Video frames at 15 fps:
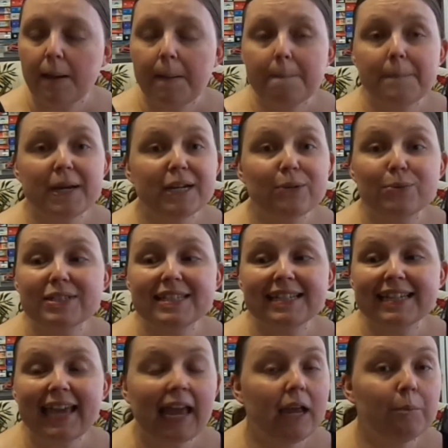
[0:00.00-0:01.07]
but it was in
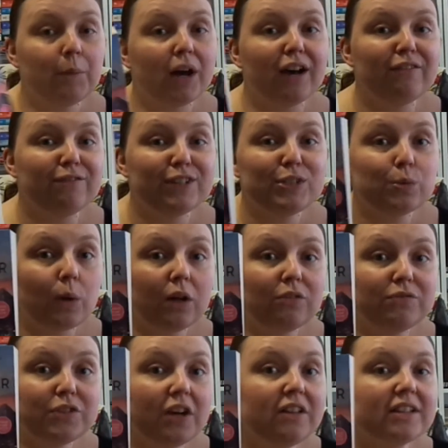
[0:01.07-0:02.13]
Kmart for
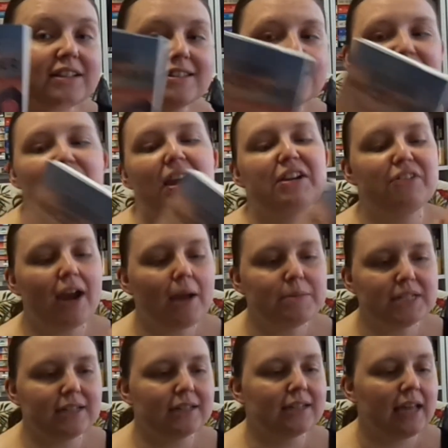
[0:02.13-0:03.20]
$12, so I grabbed
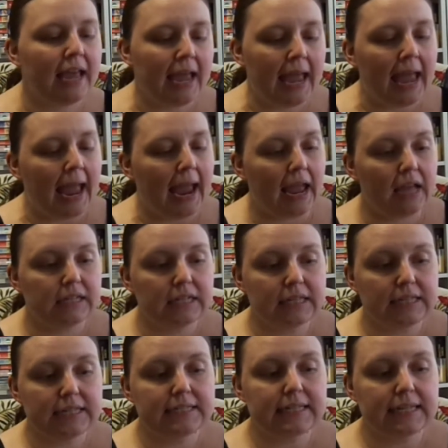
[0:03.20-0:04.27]
it. And
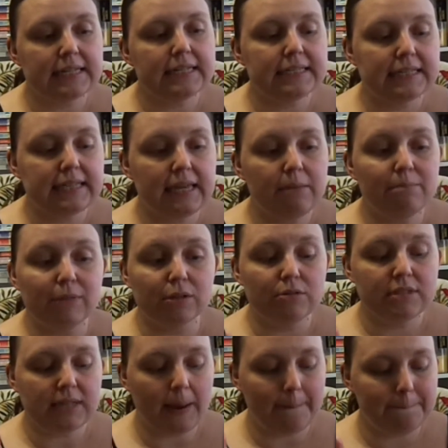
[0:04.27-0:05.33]
this is the
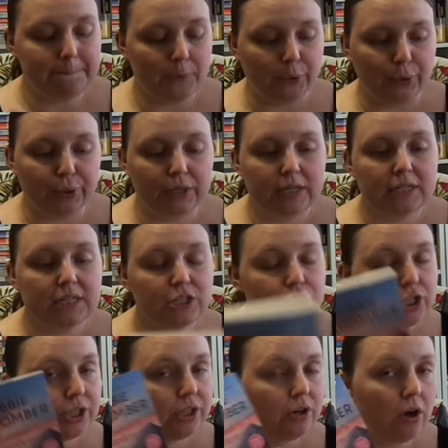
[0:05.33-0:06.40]
Mills and Boone
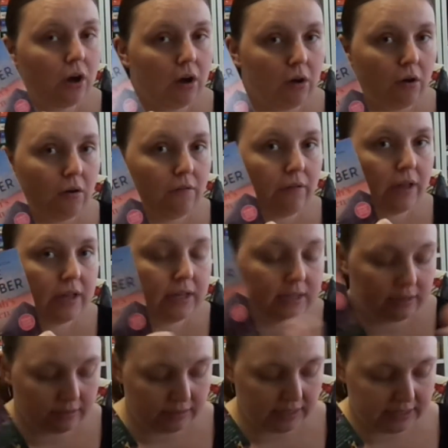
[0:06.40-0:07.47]
edition of
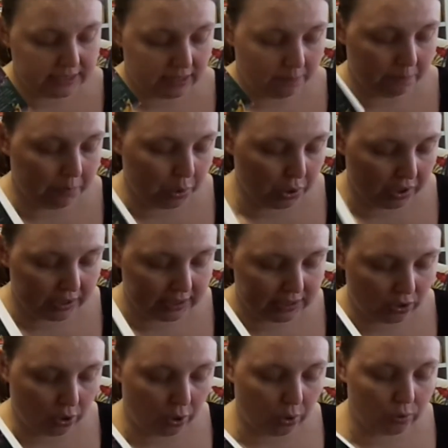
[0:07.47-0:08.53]
this book,
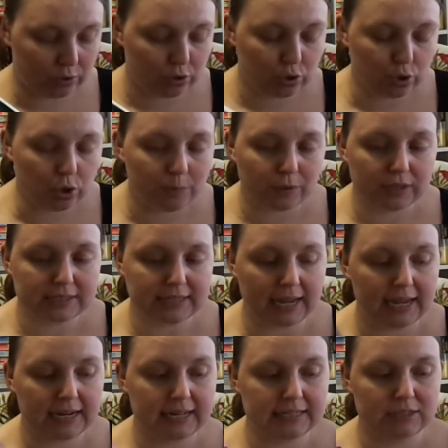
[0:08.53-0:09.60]
so super
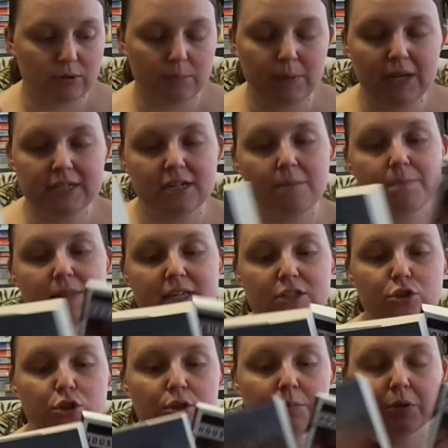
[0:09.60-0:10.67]
excited. So I picked up these
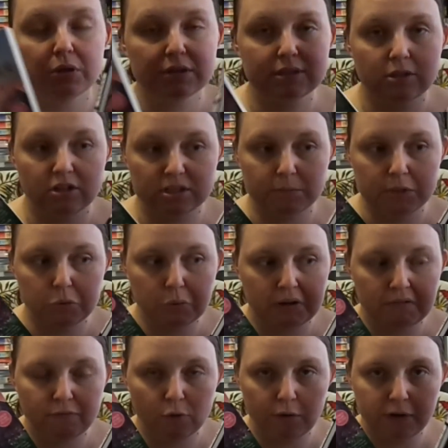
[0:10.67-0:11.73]
two books, cost me
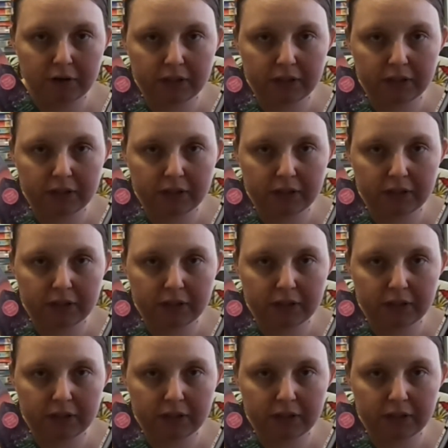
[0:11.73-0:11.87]
$24.